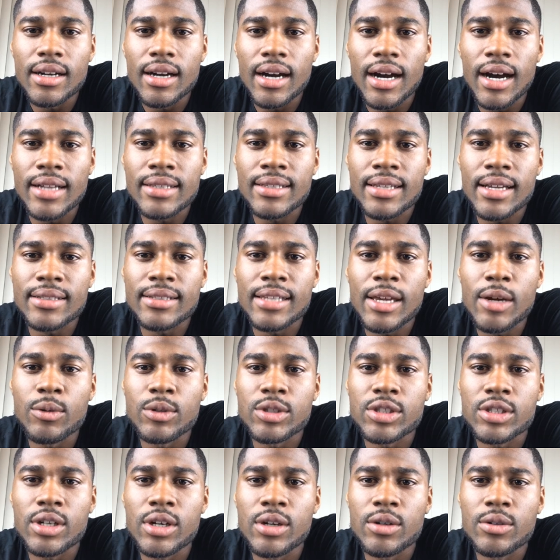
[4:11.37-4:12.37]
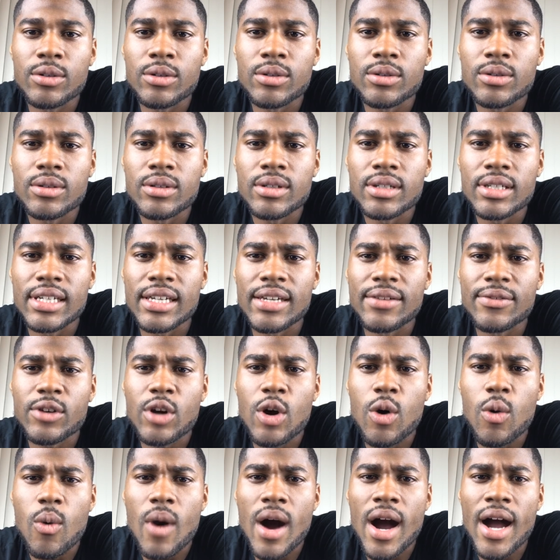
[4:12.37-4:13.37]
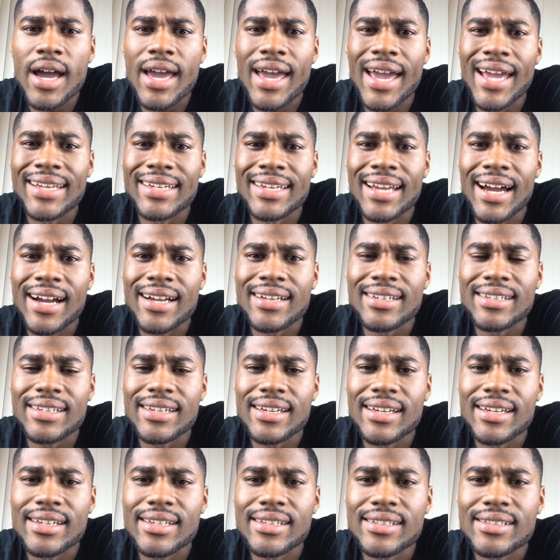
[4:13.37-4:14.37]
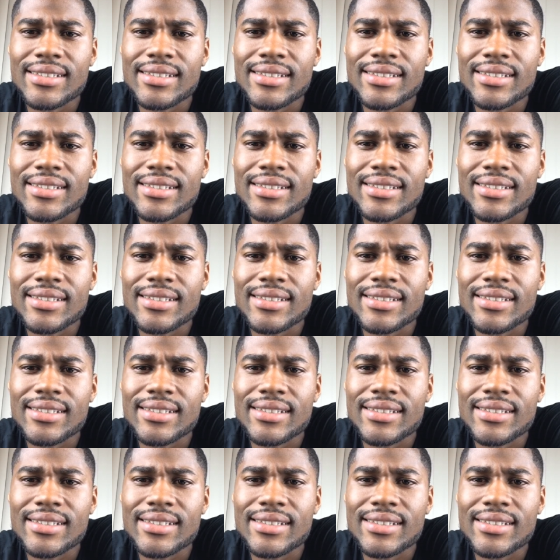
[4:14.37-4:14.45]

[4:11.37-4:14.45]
I thought they was gonna give Kawhi a 98.